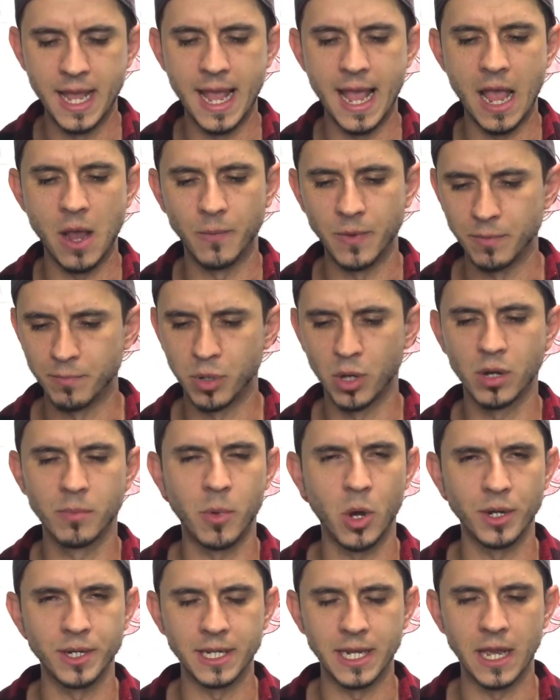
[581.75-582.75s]
And we put them
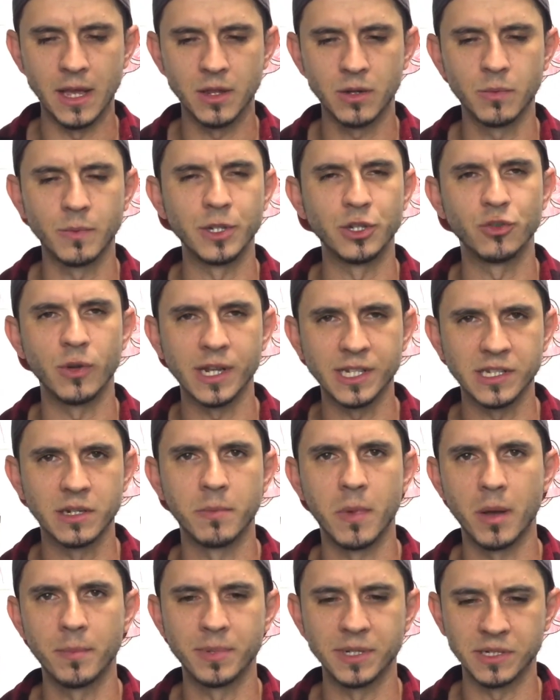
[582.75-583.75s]
all together, and we dressed
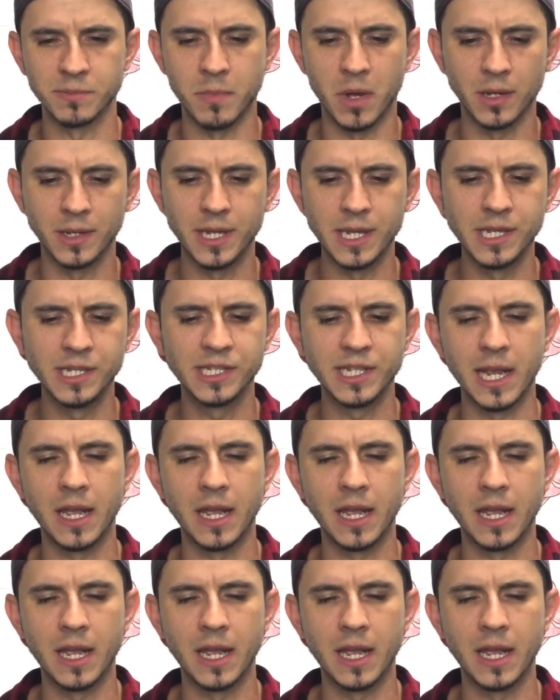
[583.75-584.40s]
them up as monkeys,